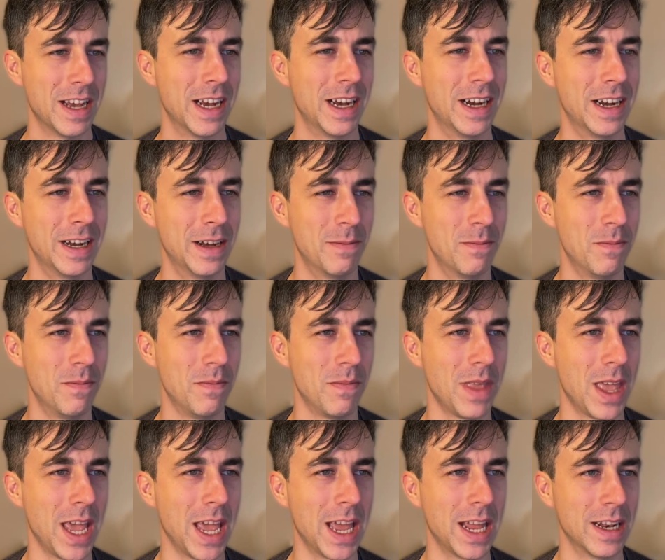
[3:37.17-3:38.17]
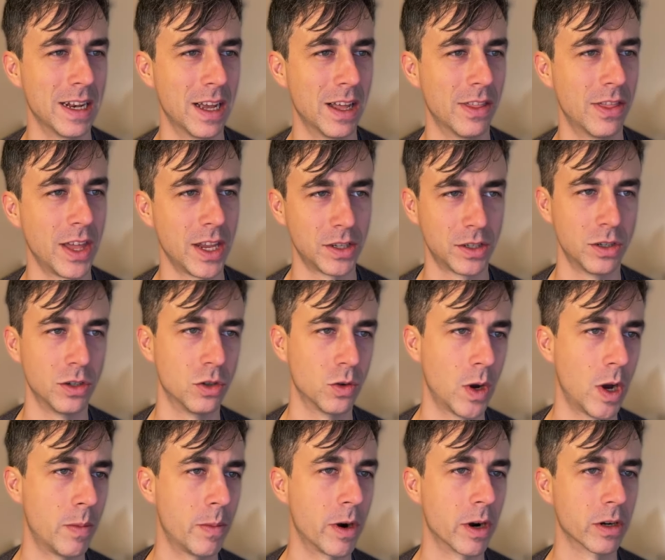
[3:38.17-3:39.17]
And thanks to
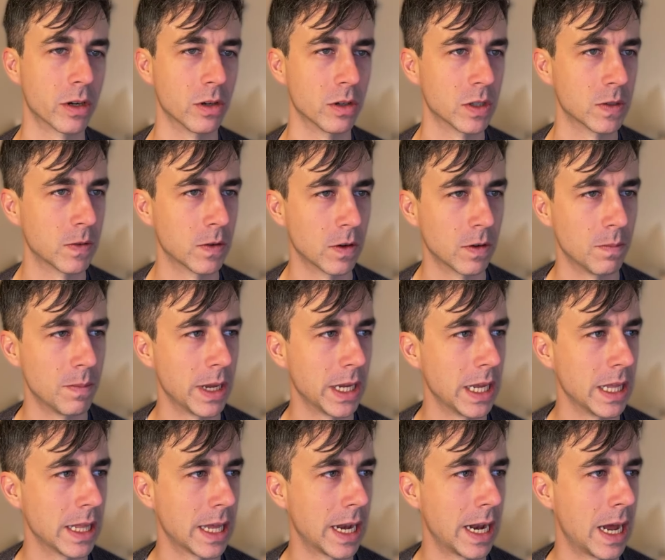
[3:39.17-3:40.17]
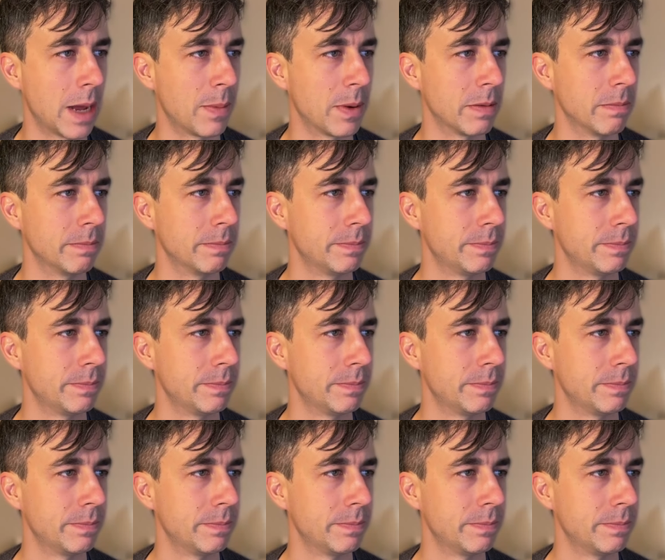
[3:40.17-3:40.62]
Joao Marcos for making that happen.